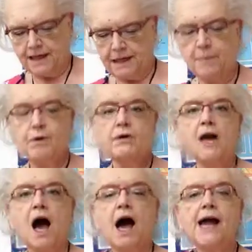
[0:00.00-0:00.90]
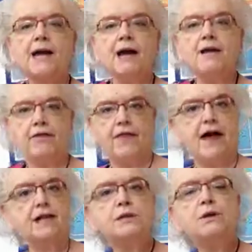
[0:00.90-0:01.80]
Number 9,
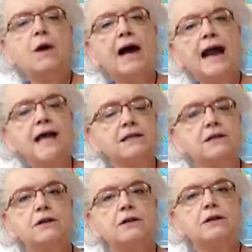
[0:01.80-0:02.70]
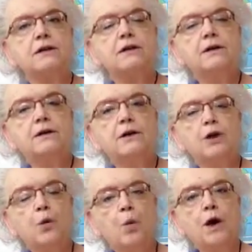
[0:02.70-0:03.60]
that is the right answer.
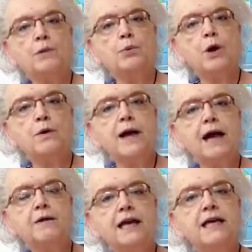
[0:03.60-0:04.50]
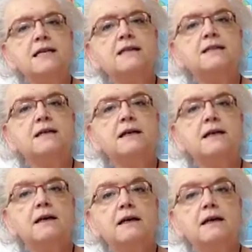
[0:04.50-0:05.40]
Your 1 pronoun is
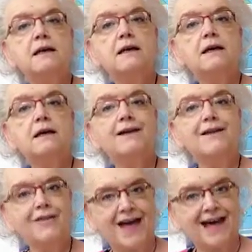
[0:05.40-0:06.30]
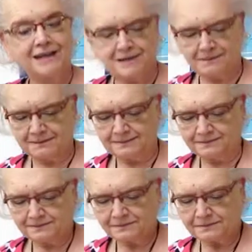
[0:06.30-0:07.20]
that.
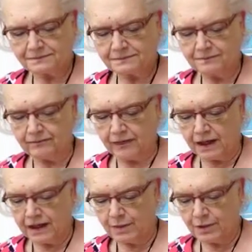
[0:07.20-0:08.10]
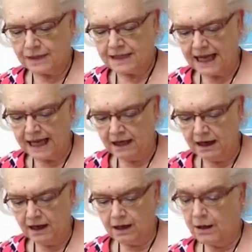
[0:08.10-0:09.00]
Number 10,
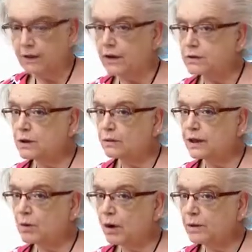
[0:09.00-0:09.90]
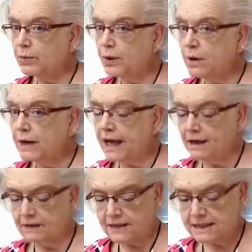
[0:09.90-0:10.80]
there's only 1
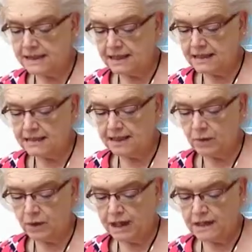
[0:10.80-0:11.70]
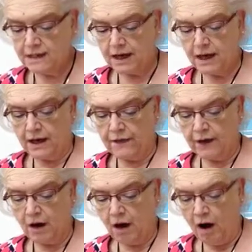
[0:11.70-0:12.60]
pronoun in the sentence that reads, the
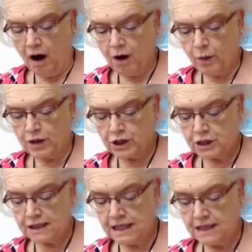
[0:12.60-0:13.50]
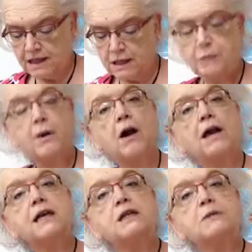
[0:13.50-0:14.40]
car which is in this
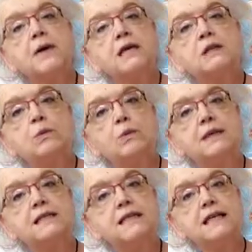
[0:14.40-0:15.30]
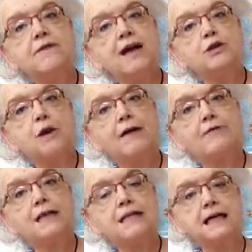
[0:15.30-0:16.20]
parking space will receive a
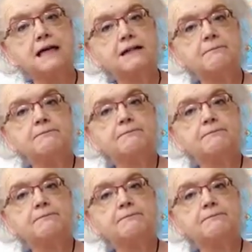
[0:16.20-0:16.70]
traffic ticket.